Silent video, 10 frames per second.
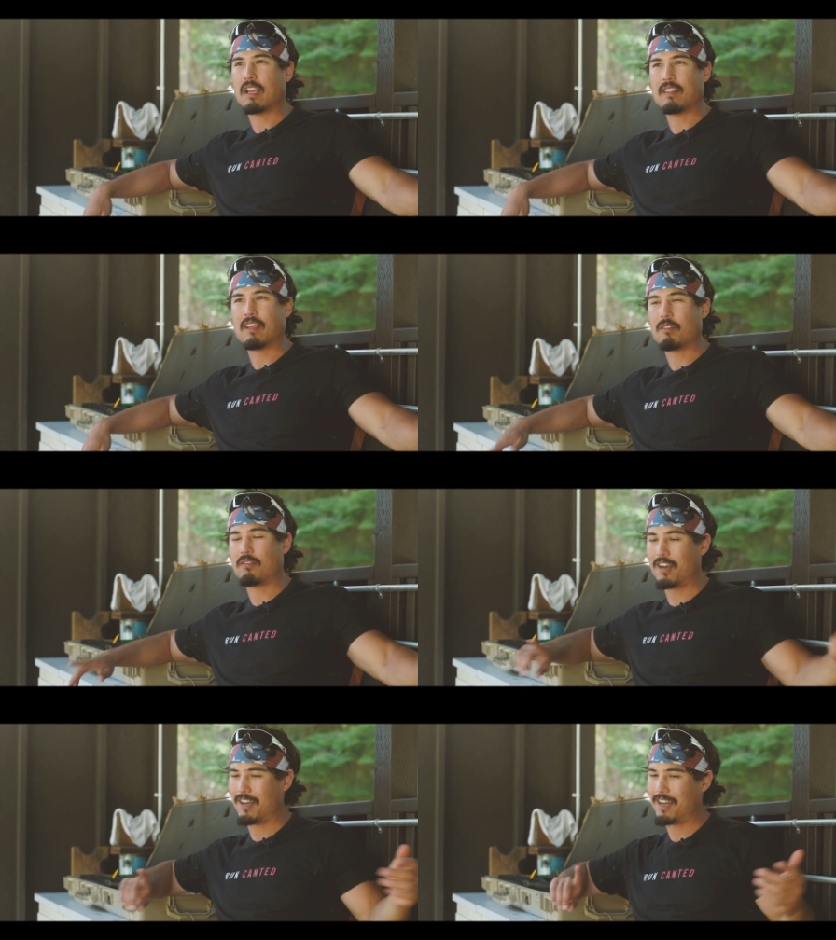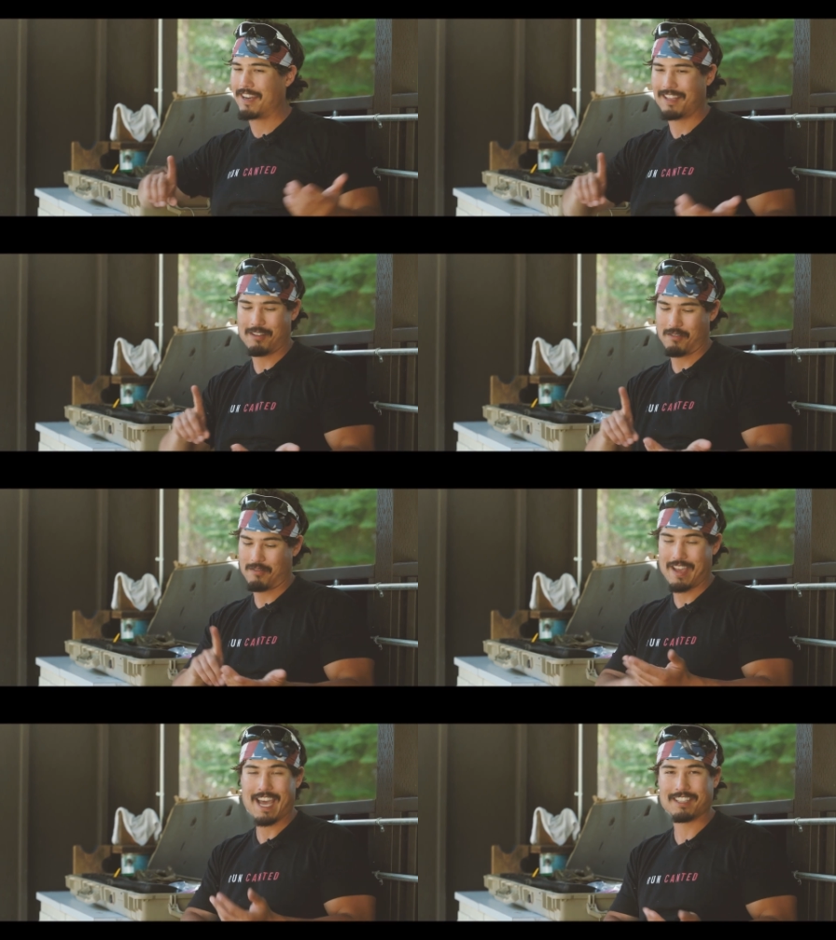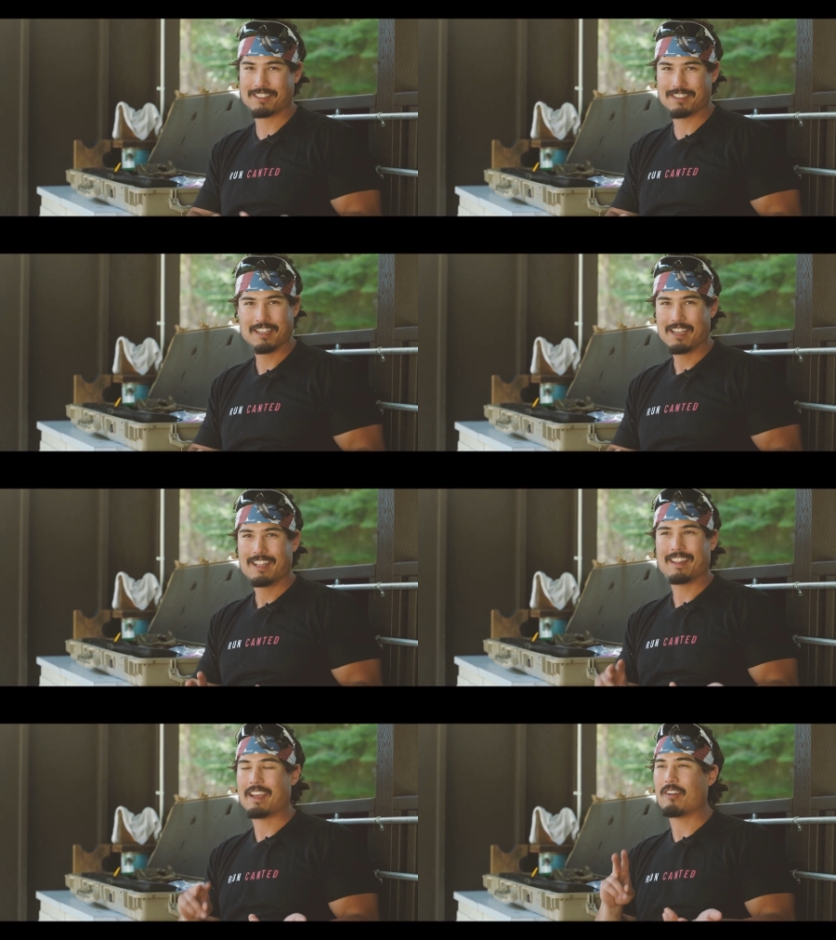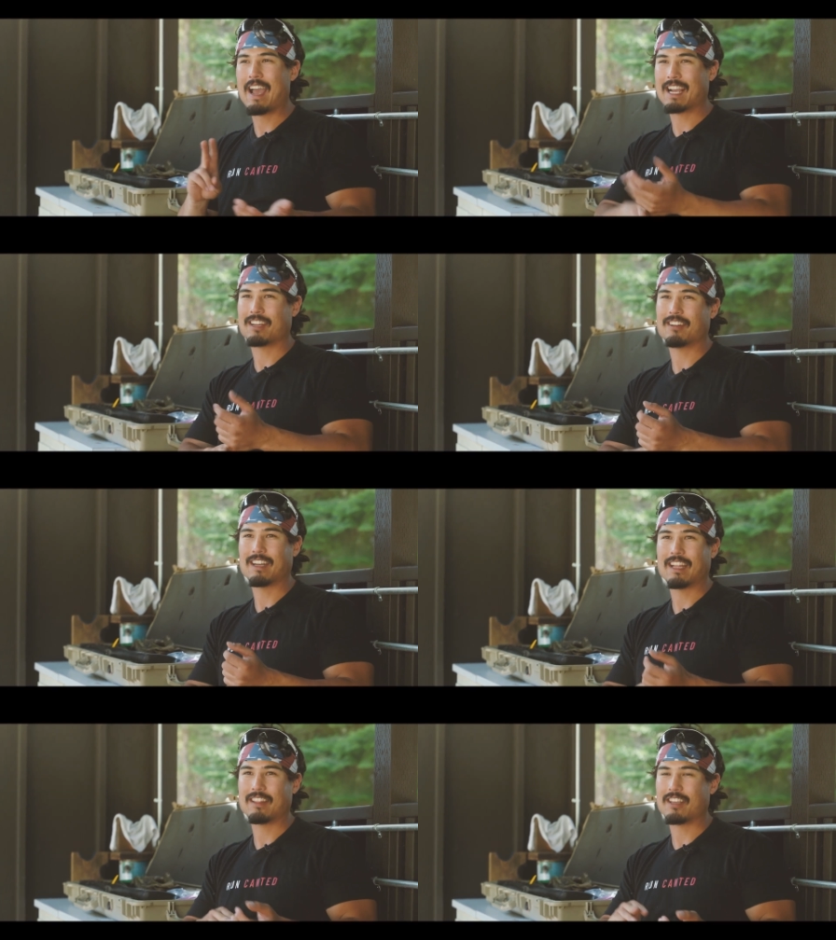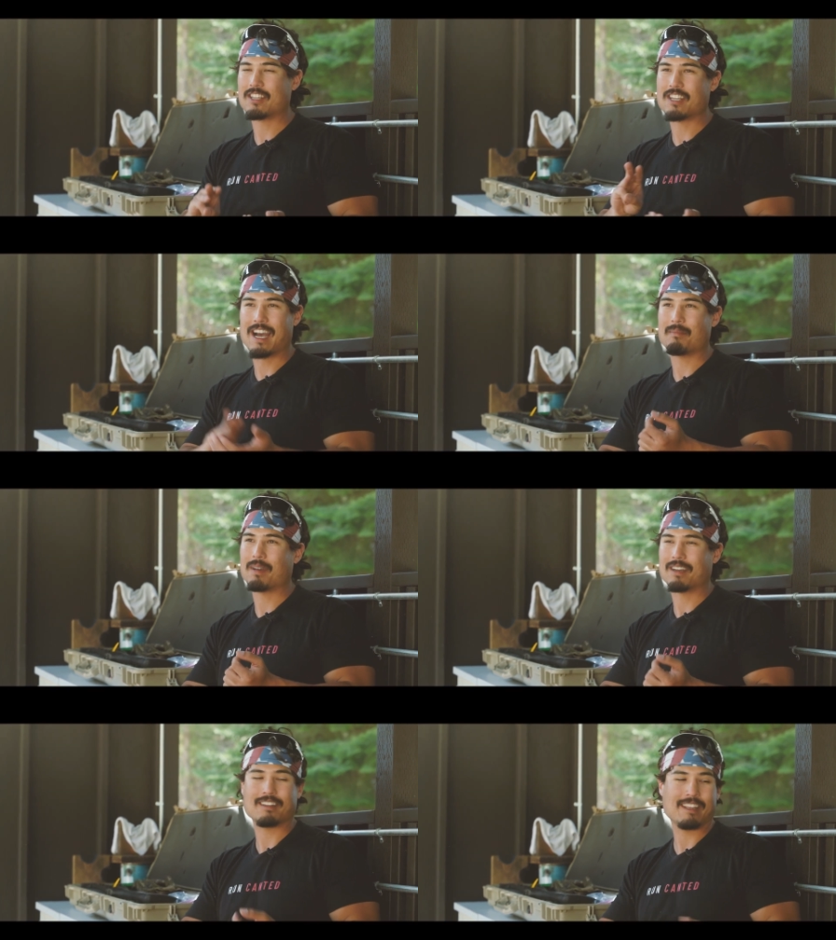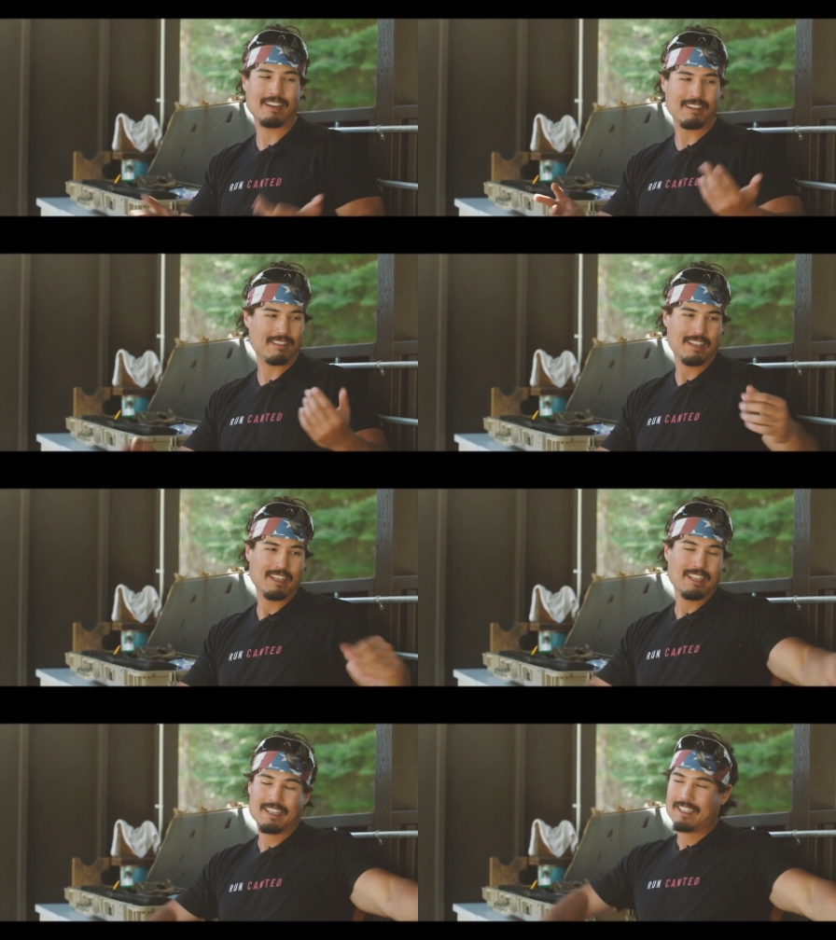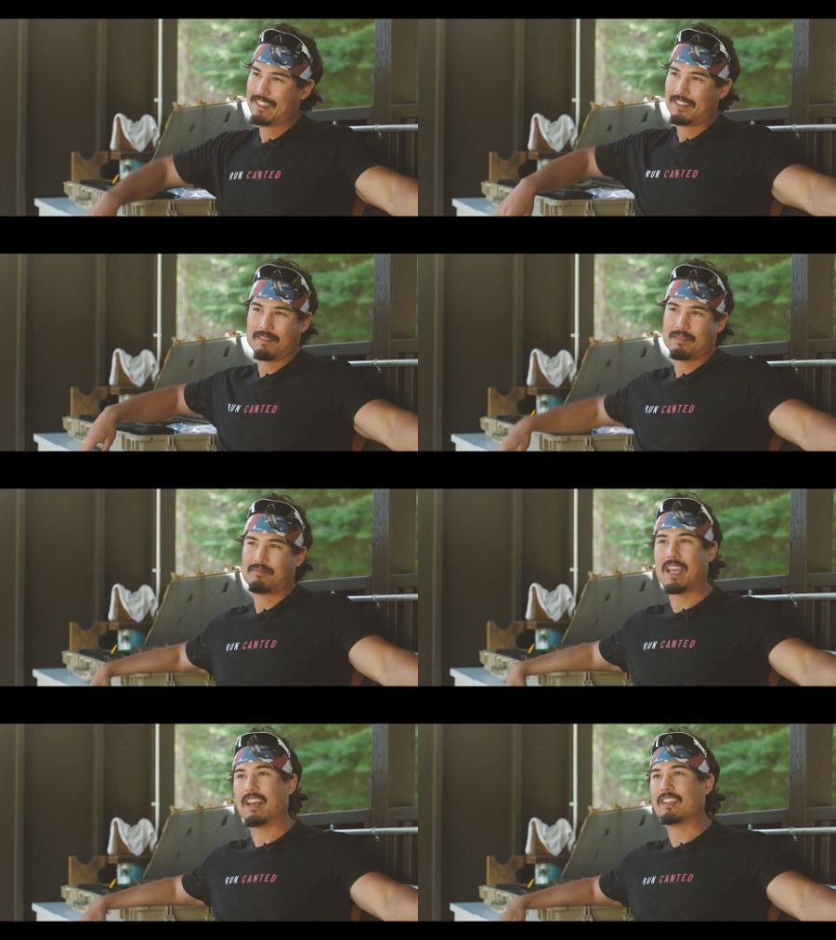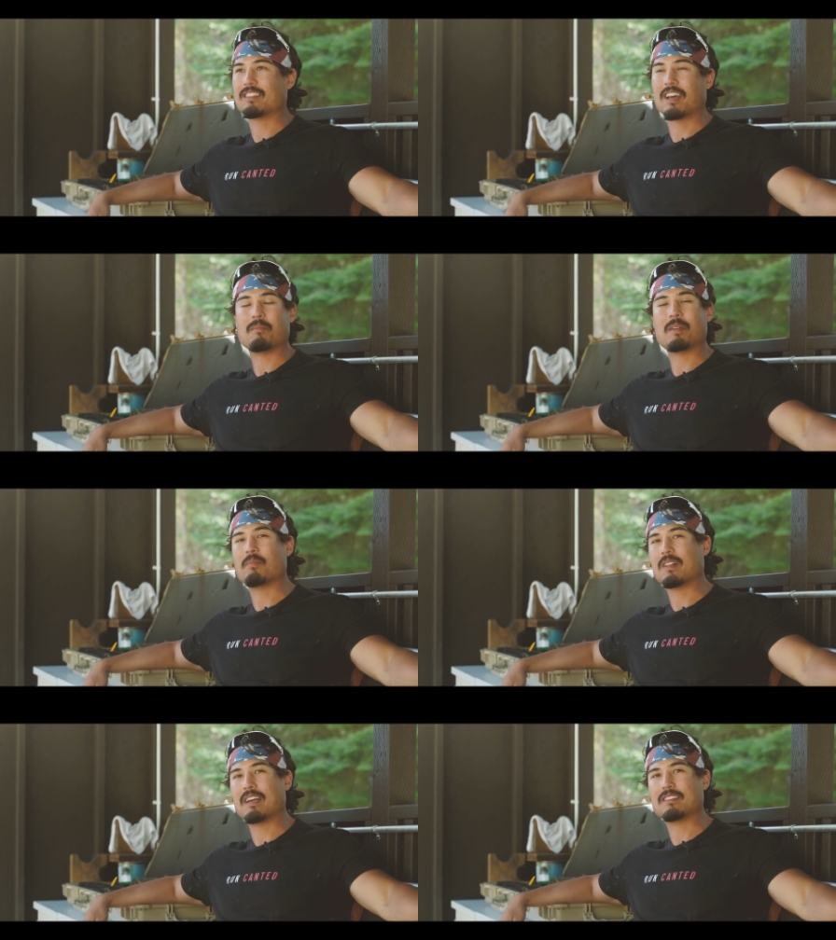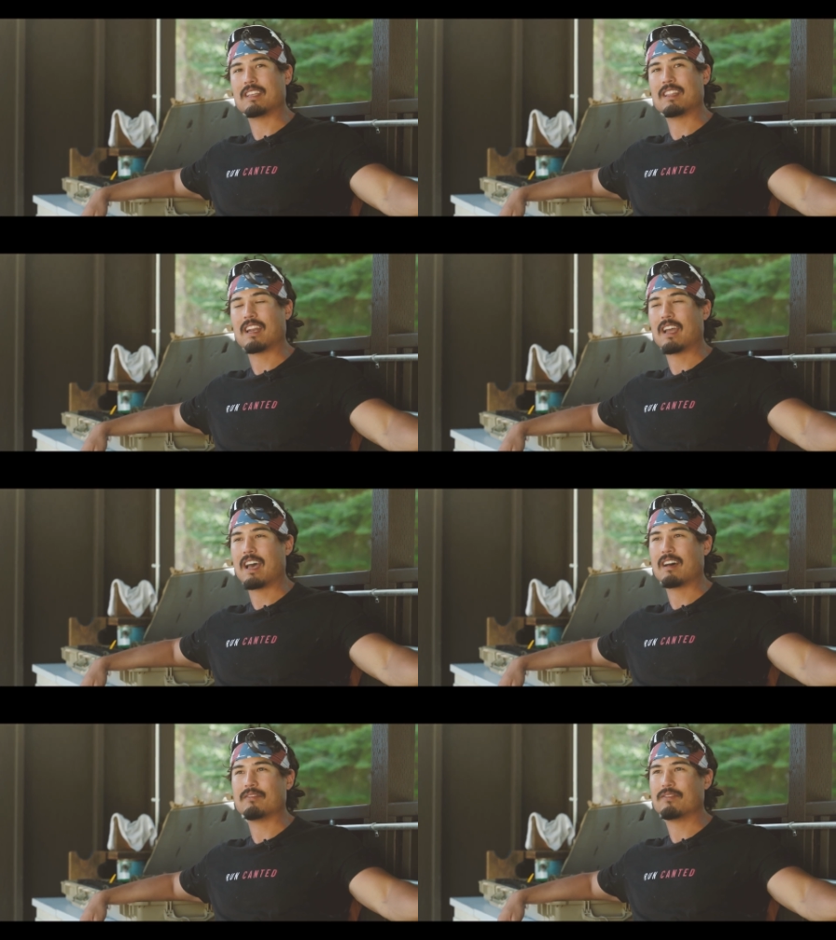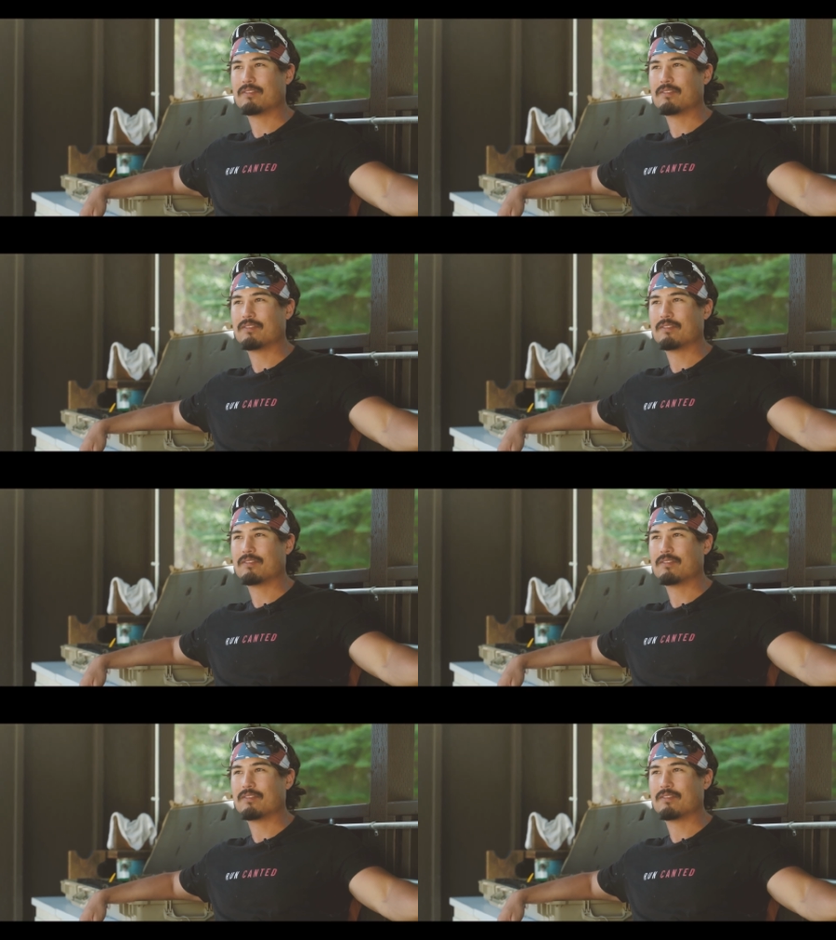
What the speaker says: And they were fast, they were accurate, and they shot better than, a ton of people I've seen that have